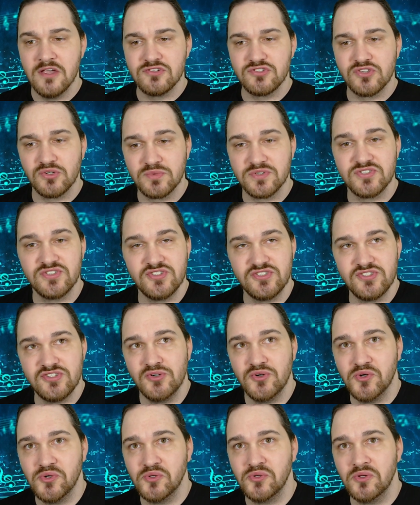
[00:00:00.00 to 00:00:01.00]
So we're
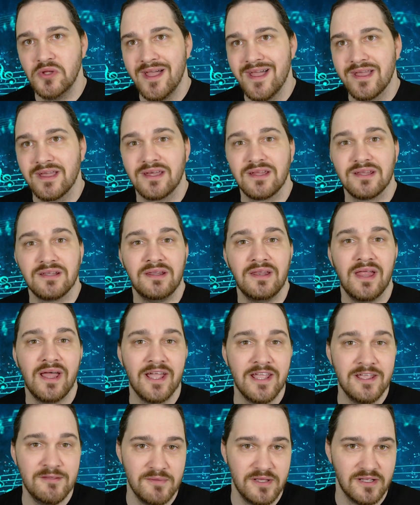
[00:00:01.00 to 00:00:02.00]
still
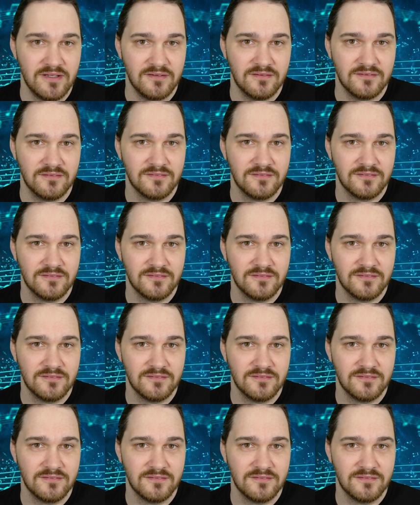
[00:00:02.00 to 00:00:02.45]
climbing.